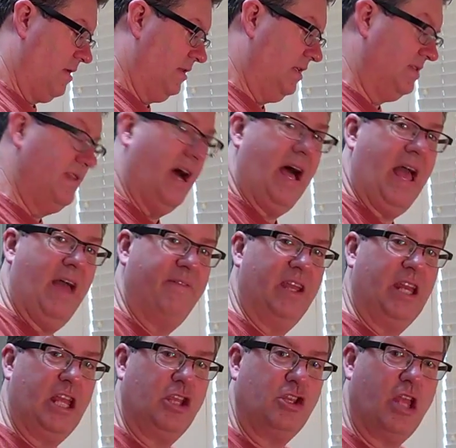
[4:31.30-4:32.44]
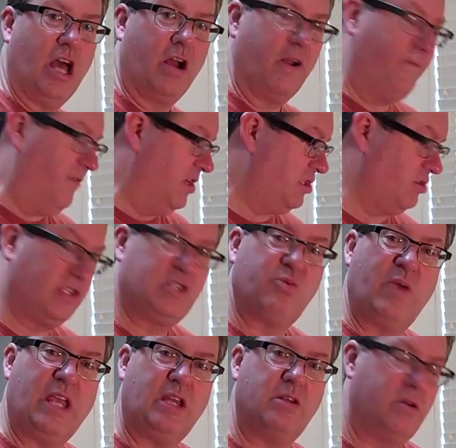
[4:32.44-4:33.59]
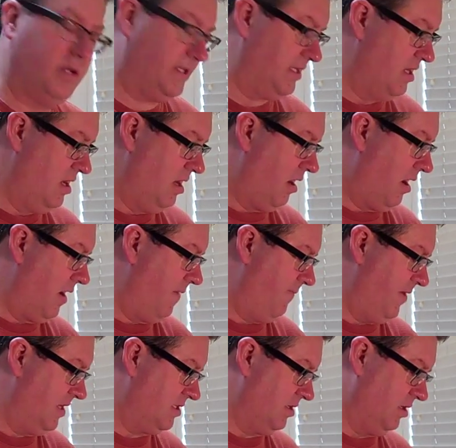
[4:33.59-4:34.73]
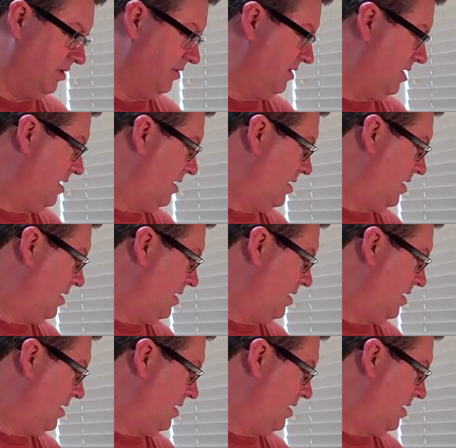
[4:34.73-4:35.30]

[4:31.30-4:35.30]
It does not have any artificial sweeteners, artificial